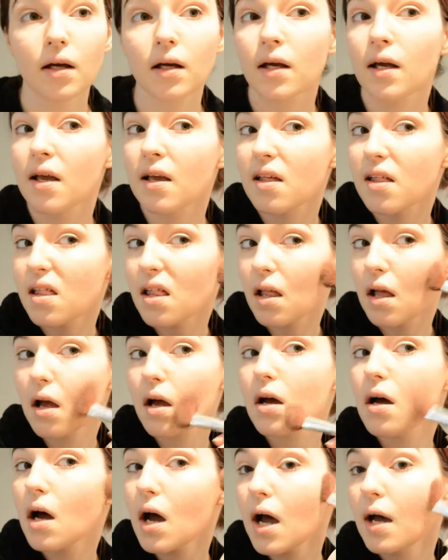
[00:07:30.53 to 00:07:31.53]
because
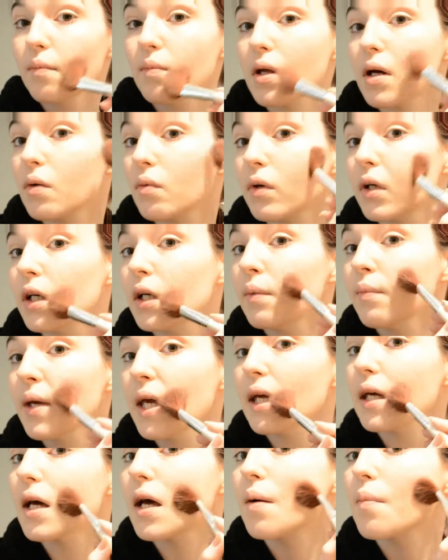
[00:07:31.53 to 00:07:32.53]
I'm not wearing
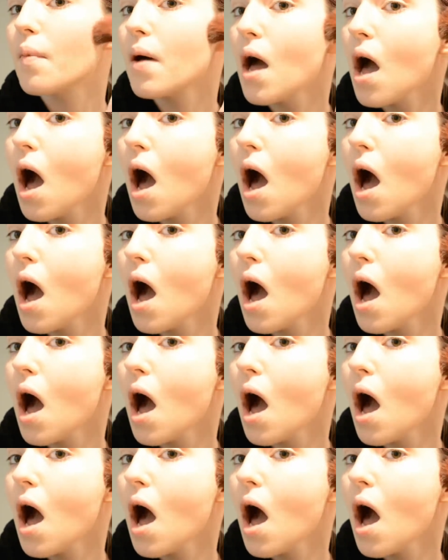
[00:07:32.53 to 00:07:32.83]
makeup.